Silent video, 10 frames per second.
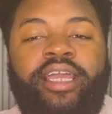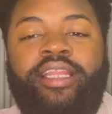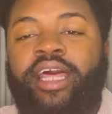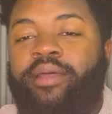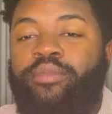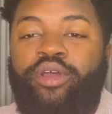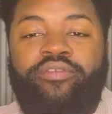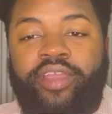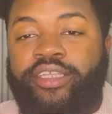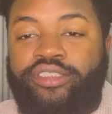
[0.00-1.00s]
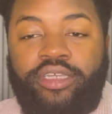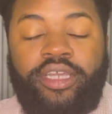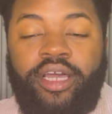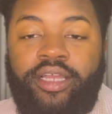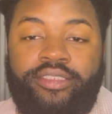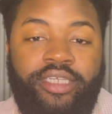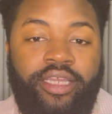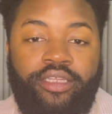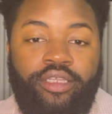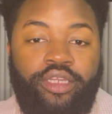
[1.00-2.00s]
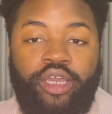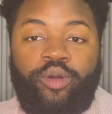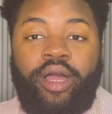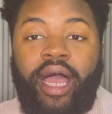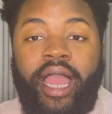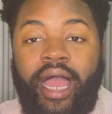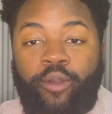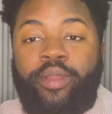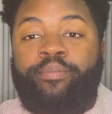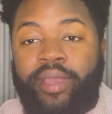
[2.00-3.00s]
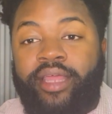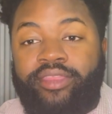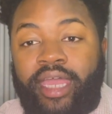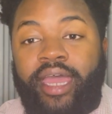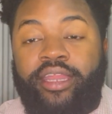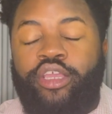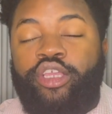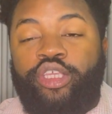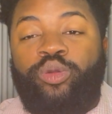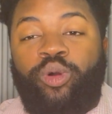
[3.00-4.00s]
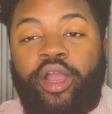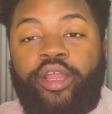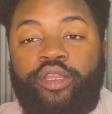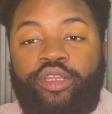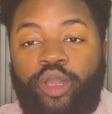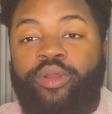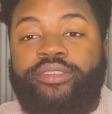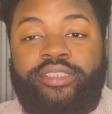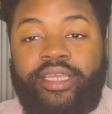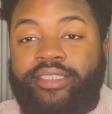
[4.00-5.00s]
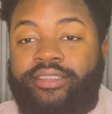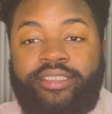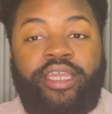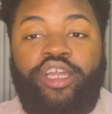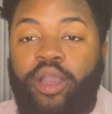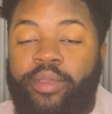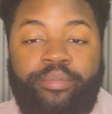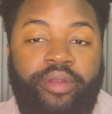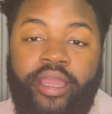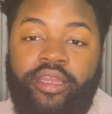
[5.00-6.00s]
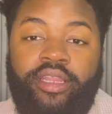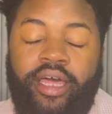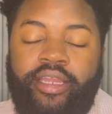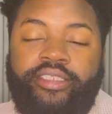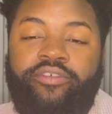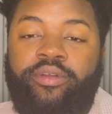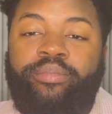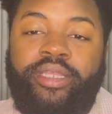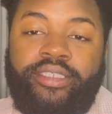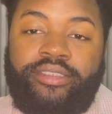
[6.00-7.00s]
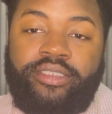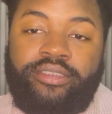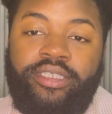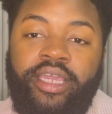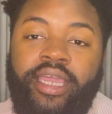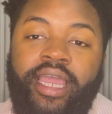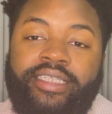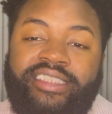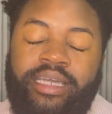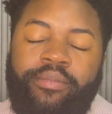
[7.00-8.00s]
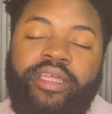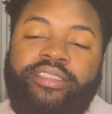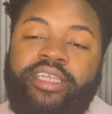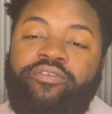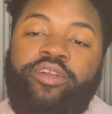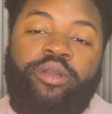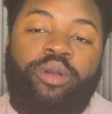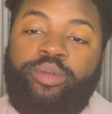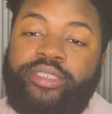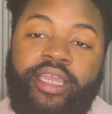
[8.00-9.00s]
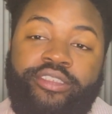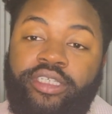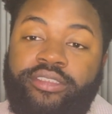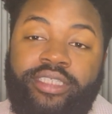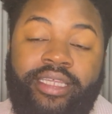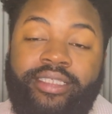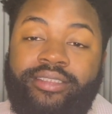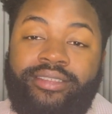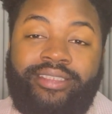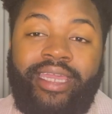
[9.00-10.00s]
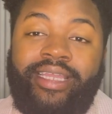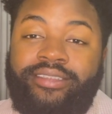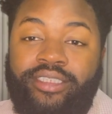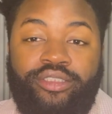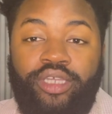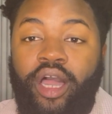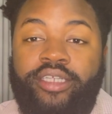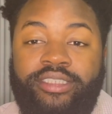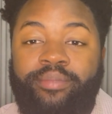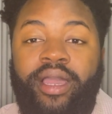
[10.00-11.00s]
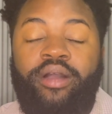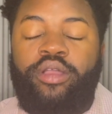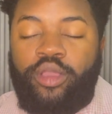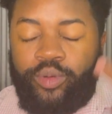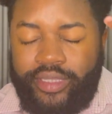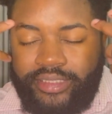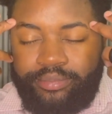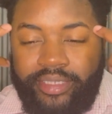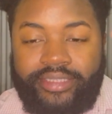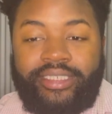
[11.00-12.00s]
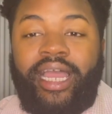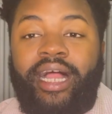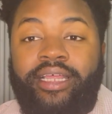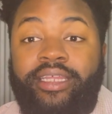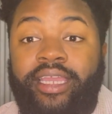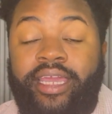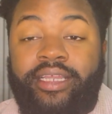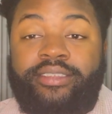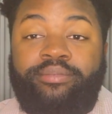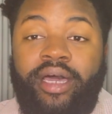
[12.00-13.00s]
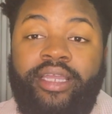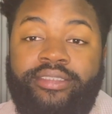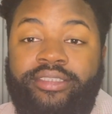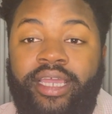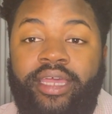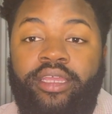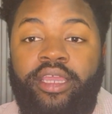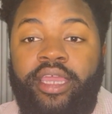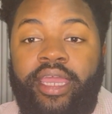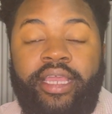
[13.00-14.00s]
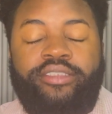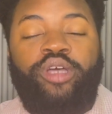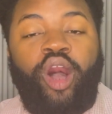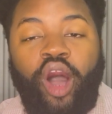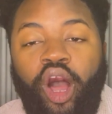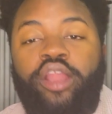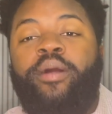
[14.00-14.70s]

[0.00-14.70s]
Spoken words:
a lot of motivational content, I would bet that you are noticing and seeing Kobe Bryant in a lot of different places. And some of the different quotations that he states and talks about with his mentality and his mindset is all